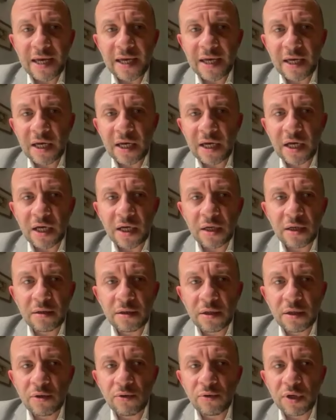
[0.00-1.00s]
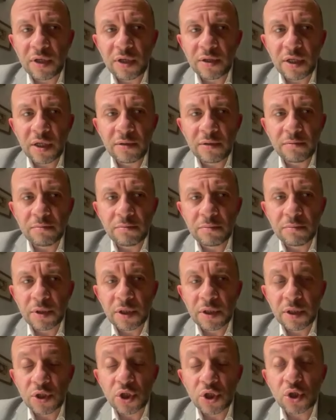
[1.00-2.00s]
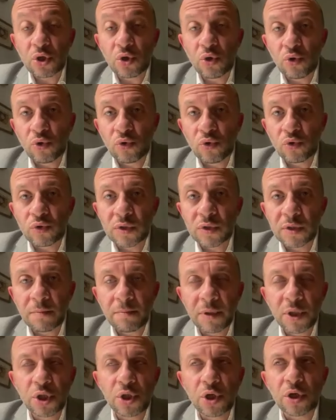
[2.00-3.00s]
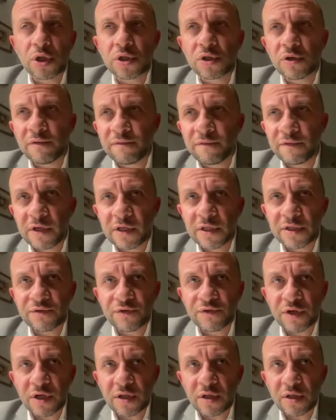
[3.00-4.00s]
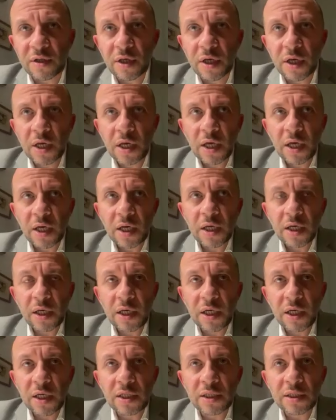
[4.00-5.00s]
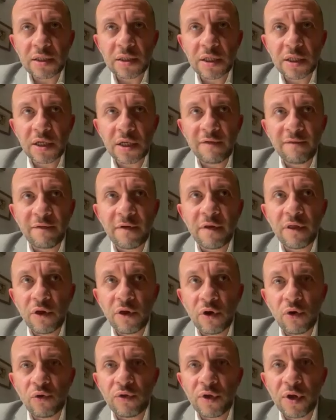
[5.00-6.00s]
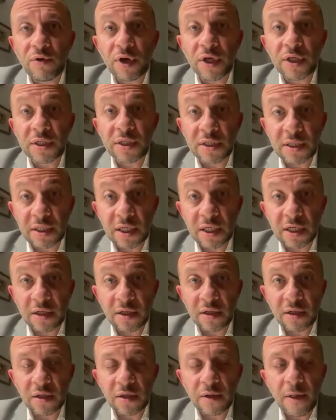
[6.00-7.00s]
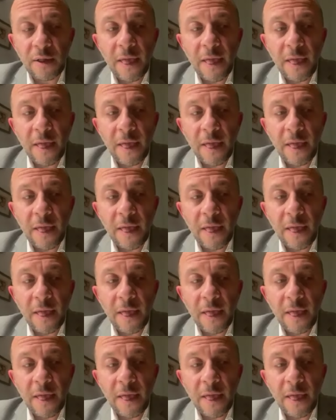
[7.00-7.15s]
in schools, majority of Israel is, even though there are still